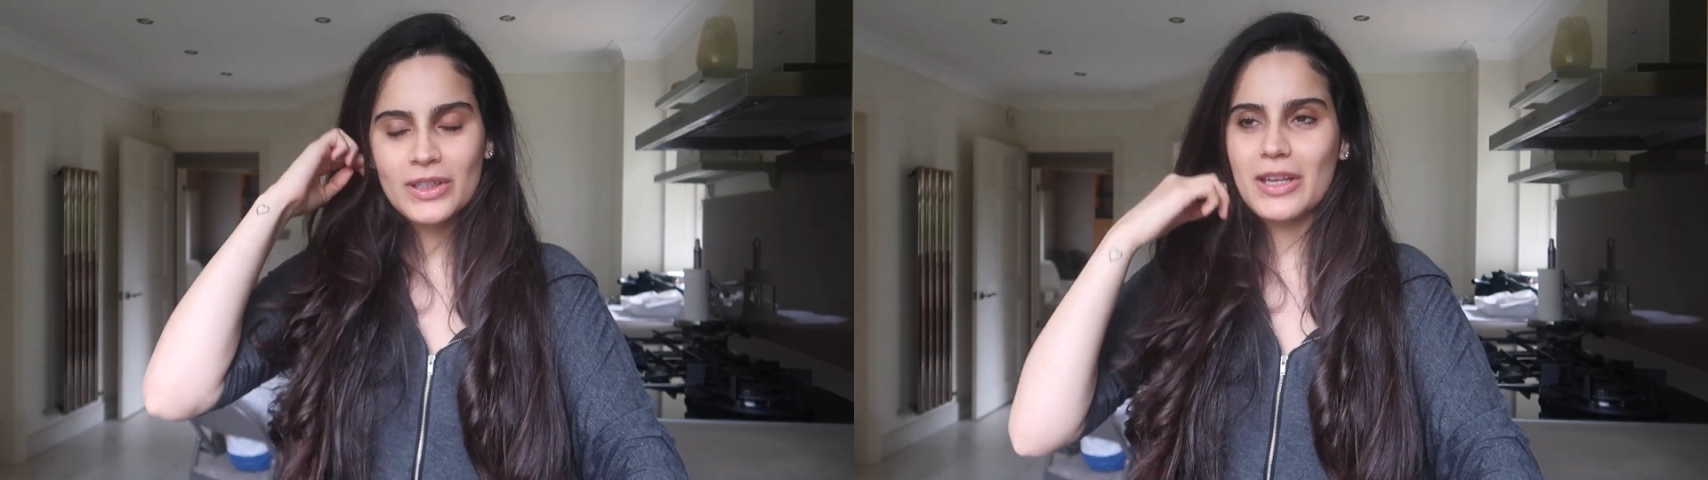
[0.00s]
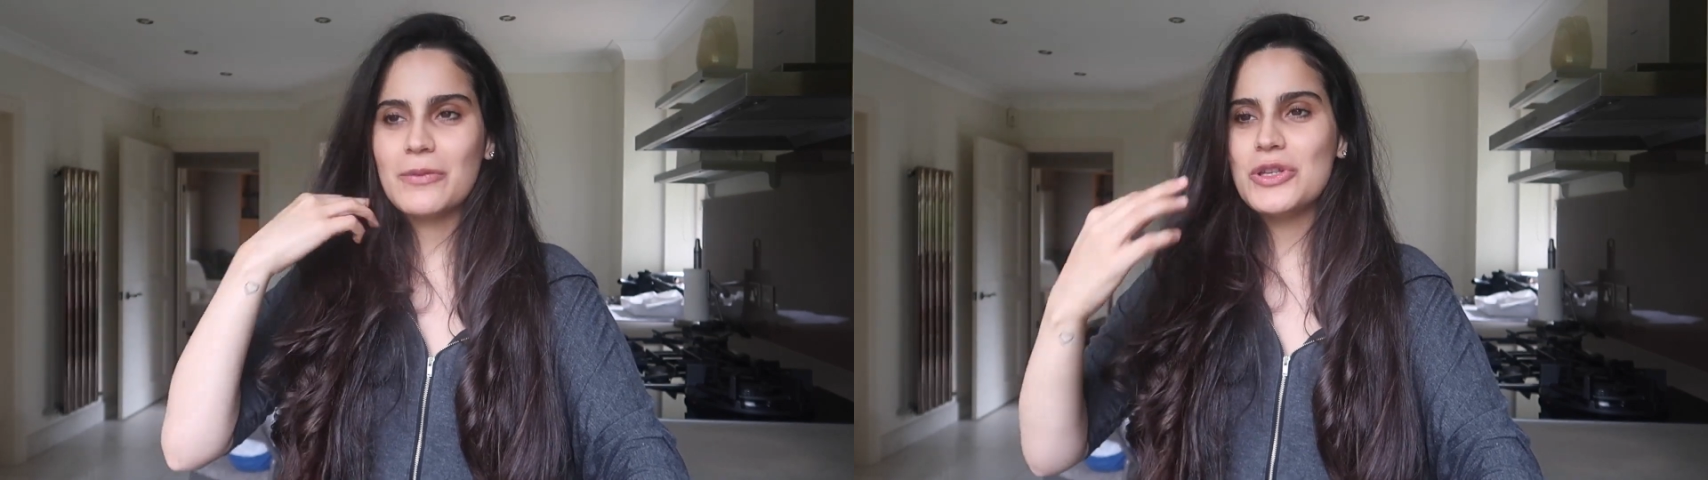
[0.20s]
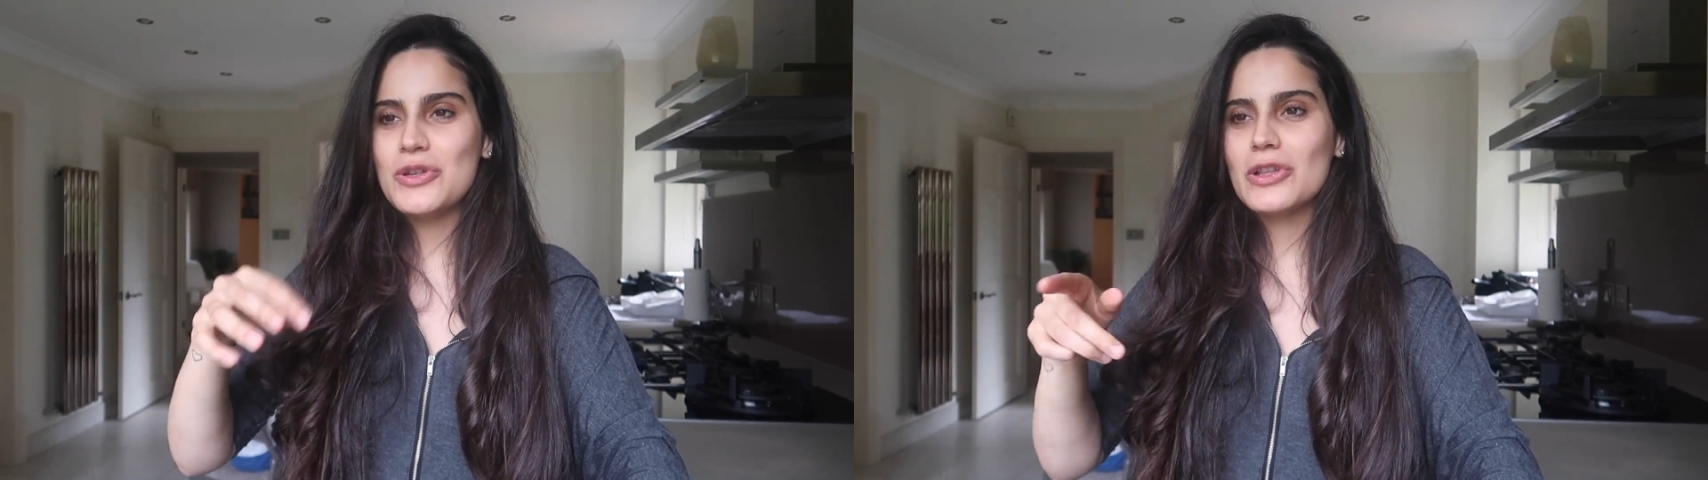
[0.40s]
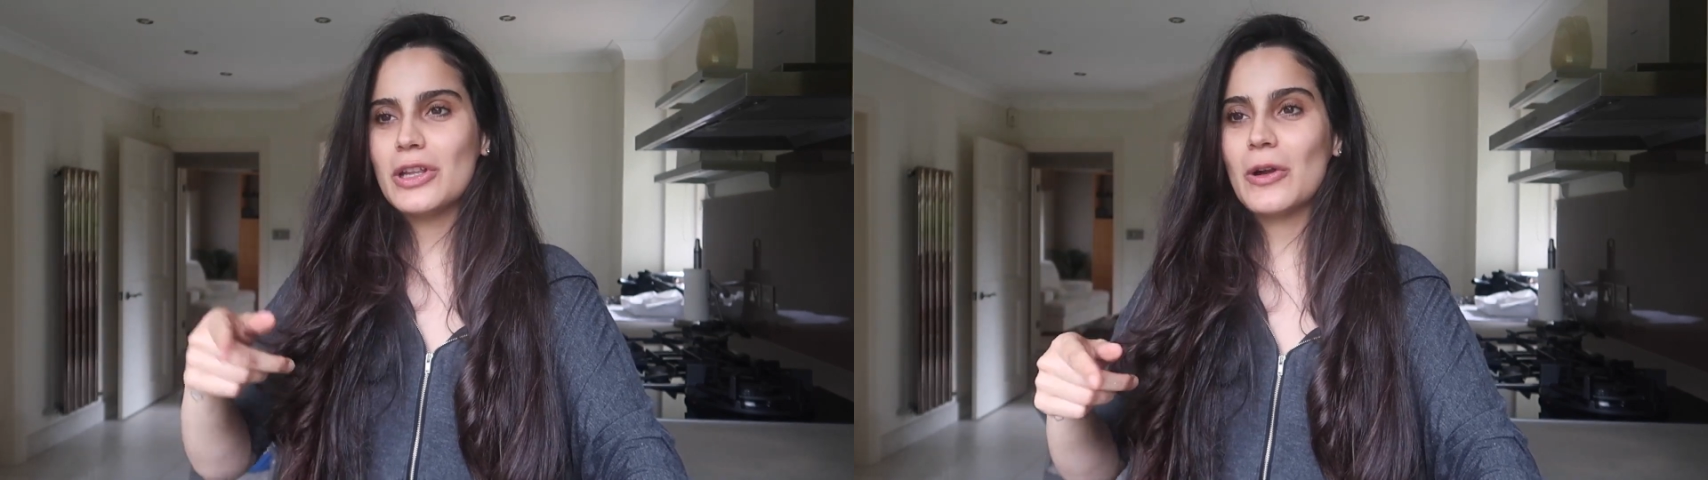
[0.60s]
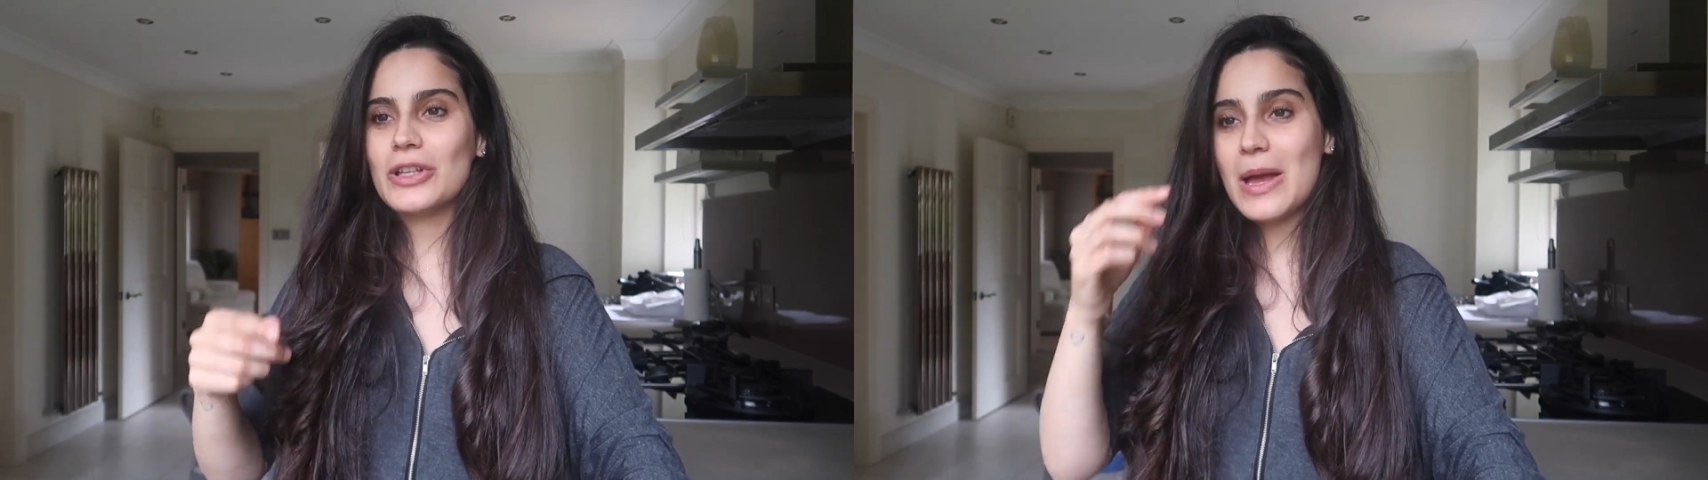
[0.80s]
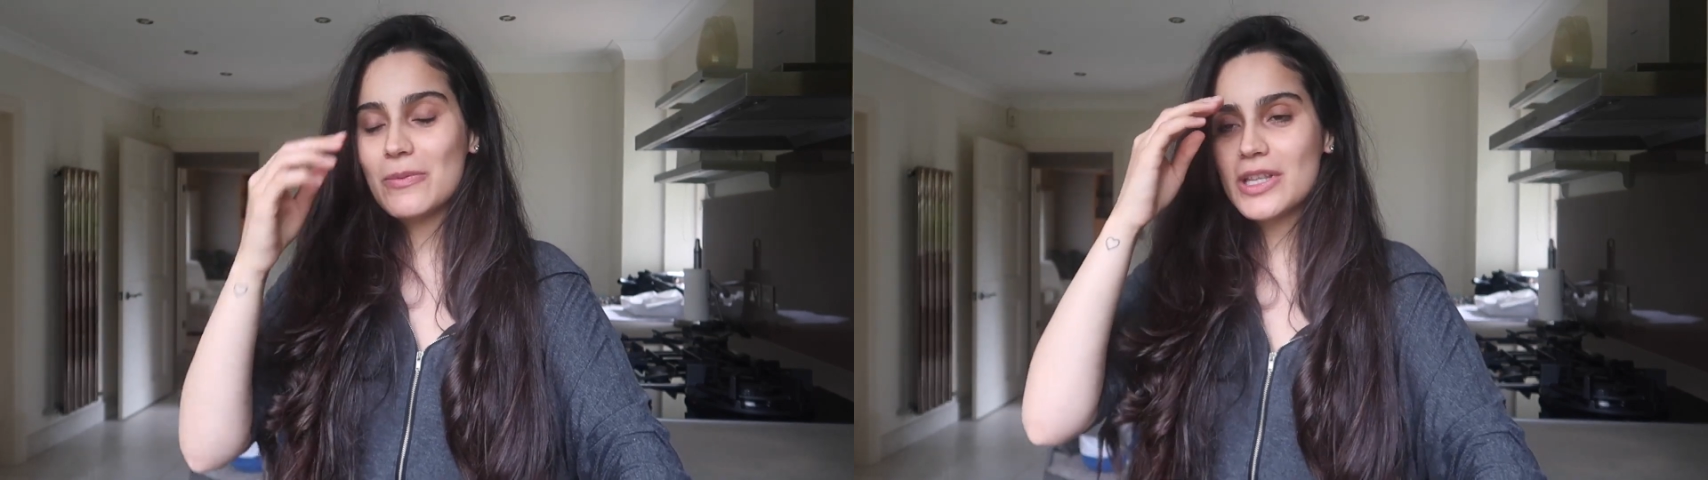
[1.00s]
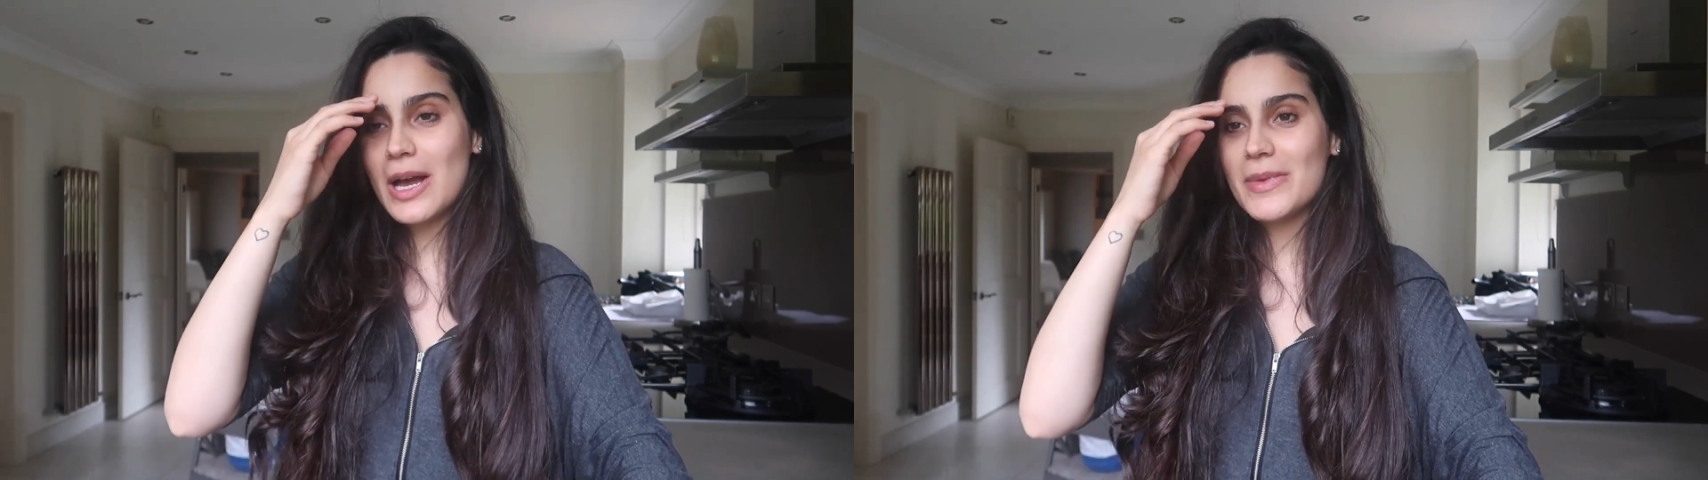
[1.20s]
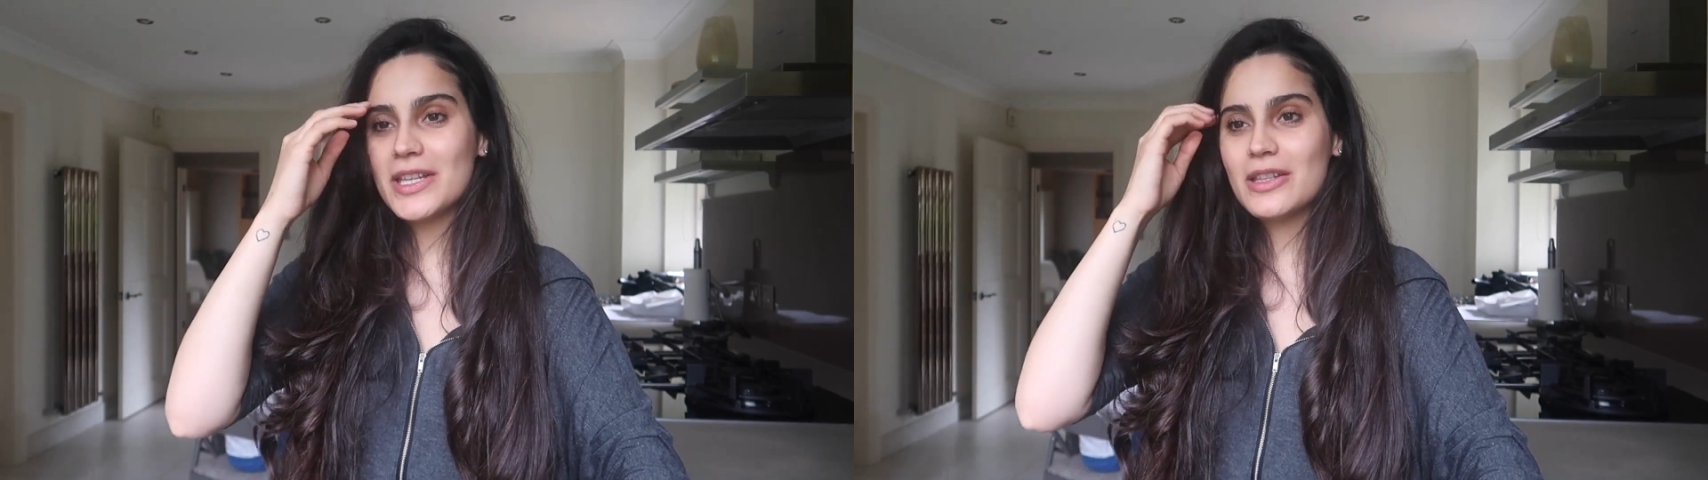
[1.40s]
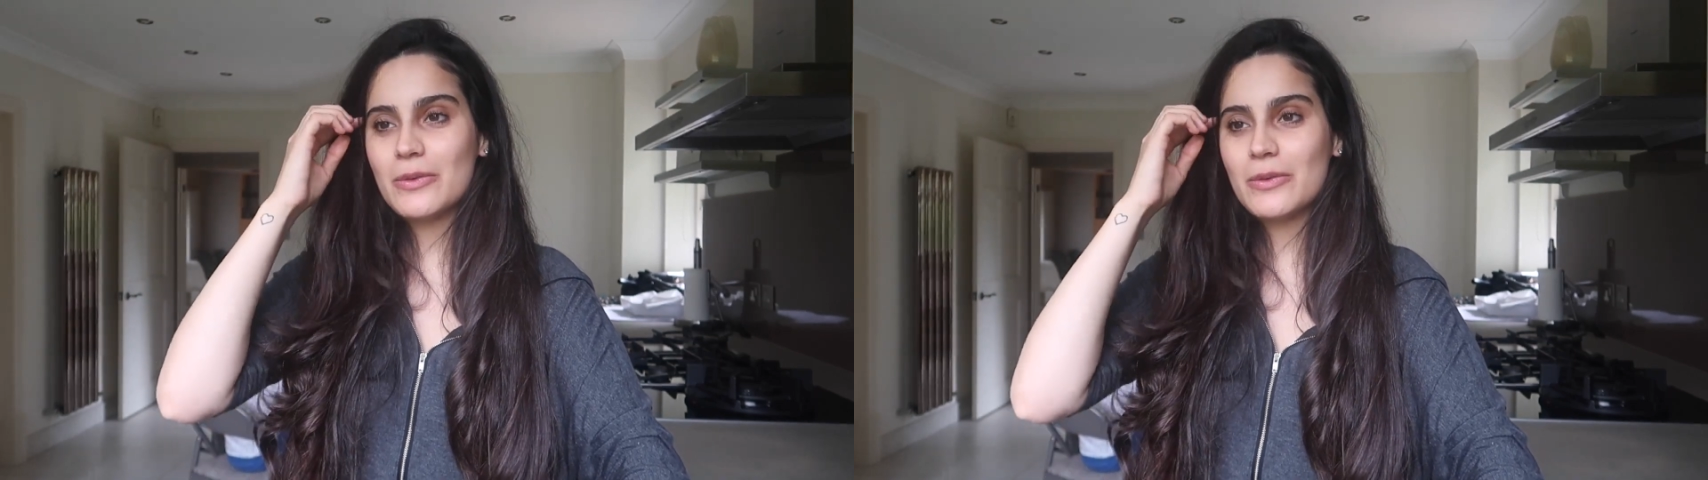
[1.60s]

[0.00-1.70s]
Like we knew the lockdown was coming,